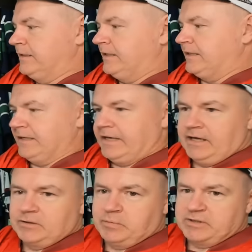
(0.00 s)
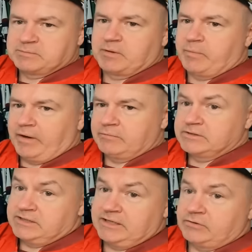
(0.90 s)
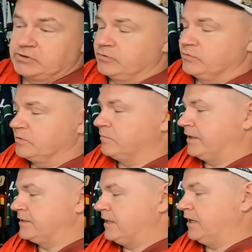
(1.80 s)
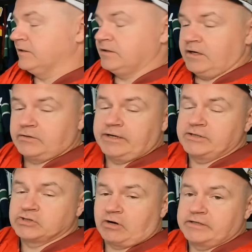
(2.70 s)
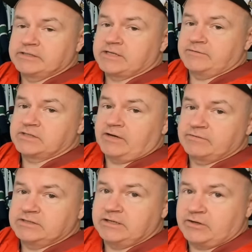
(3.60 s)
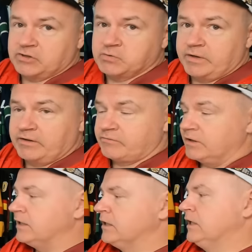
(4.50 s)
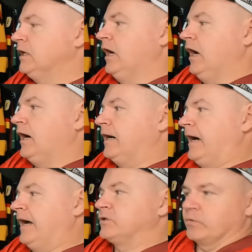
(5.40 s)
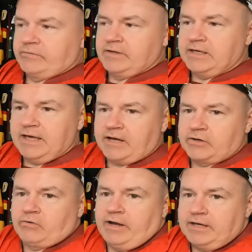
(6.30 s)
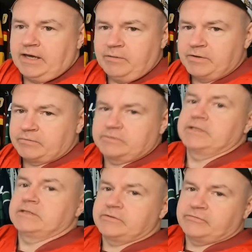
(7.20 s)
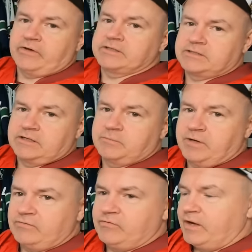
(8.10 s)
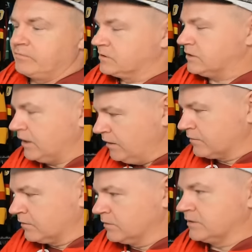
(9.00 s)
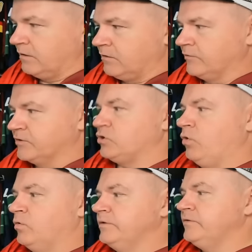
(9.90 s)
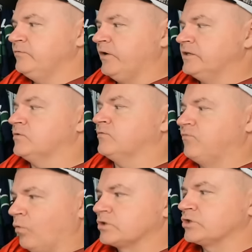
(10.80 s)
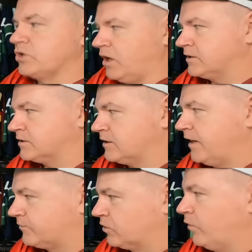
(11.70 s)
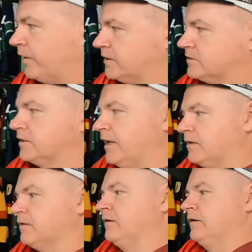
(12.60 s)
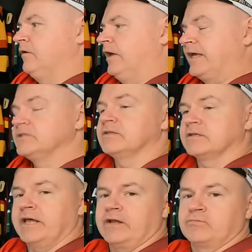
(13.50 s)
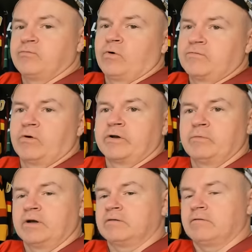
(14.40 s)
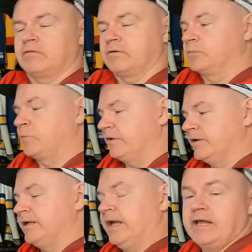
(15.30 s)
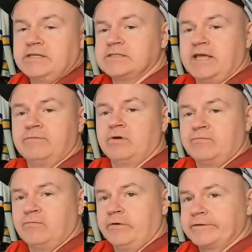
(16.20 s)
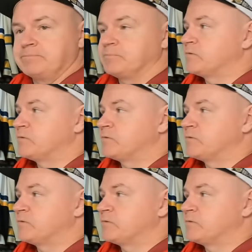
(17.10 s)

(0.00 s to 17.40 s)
Uh, again, the Pittsburgh Penguins did outshoot them by 10. At the other end, Jarry saved 17 out of 23. Uh, I don't think he had a great game. I don't think the defense did him any favors either. Nedeljkovic only faced four shots after going into net, into the net at 4:41 of the third period, and he saved all four of them.